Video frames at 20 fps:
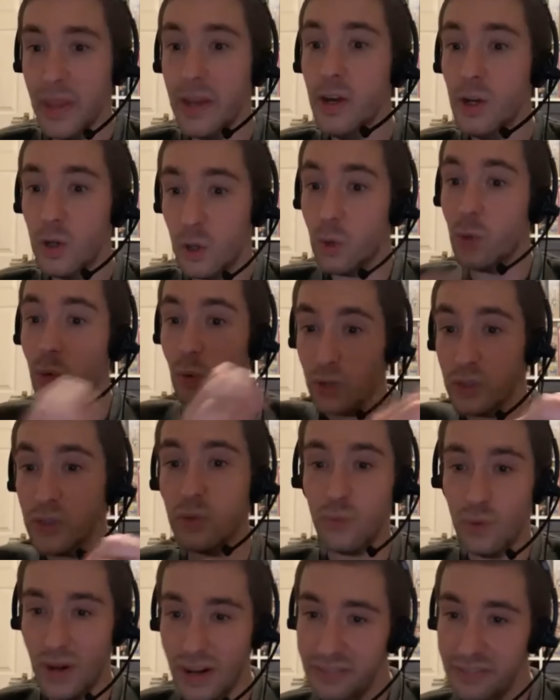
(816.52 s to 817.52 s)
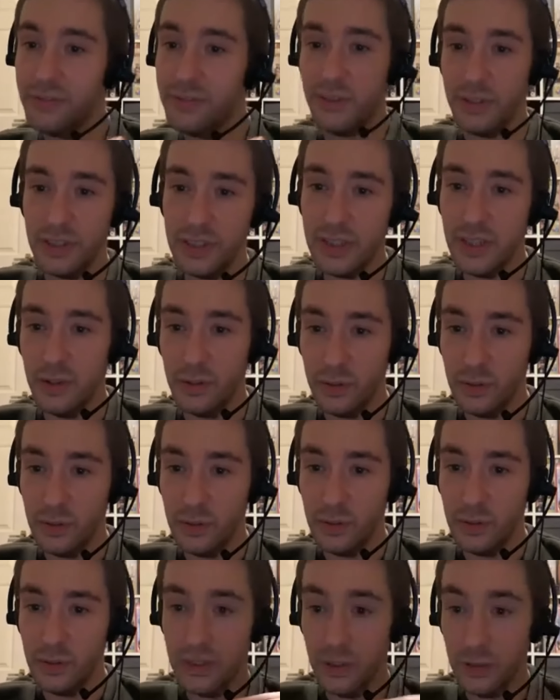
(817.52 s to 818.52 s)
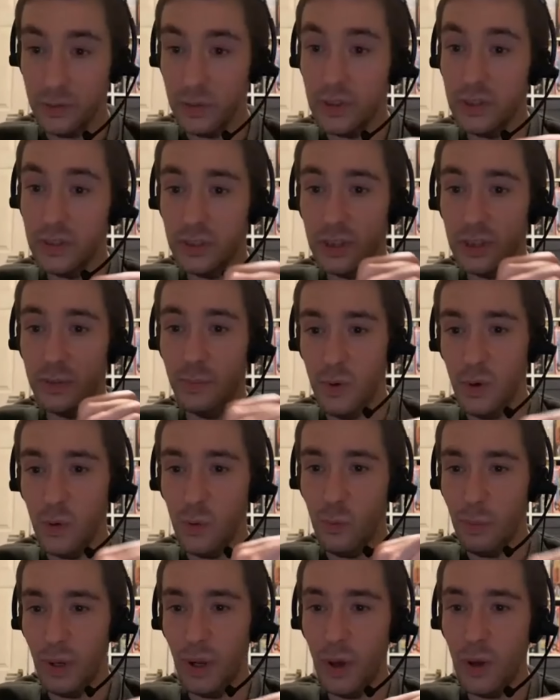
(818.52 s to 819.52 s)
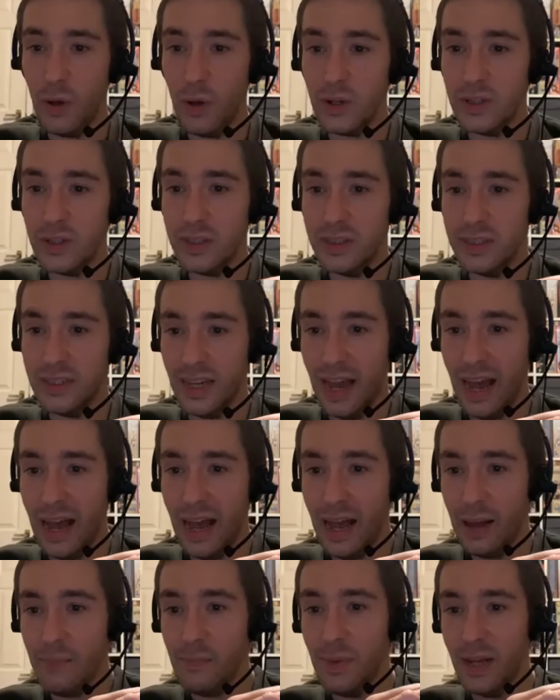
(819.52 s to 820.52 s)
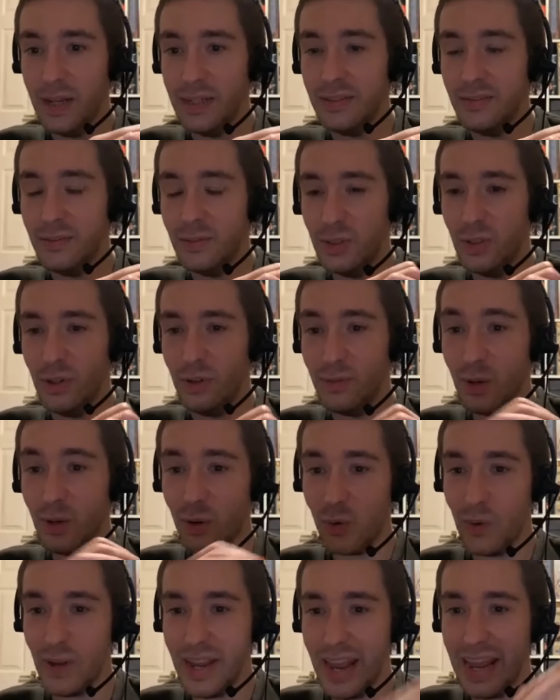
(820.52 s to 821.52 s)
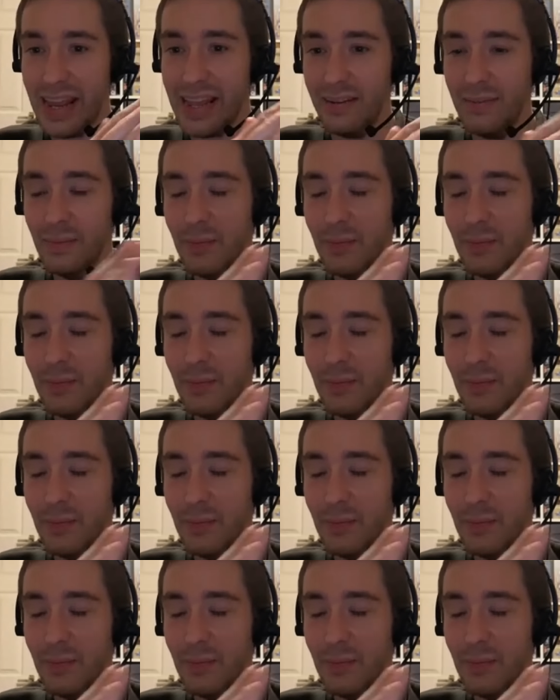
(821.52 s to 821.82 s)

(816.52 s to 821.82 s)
cross-reference those small blocks and sort of create,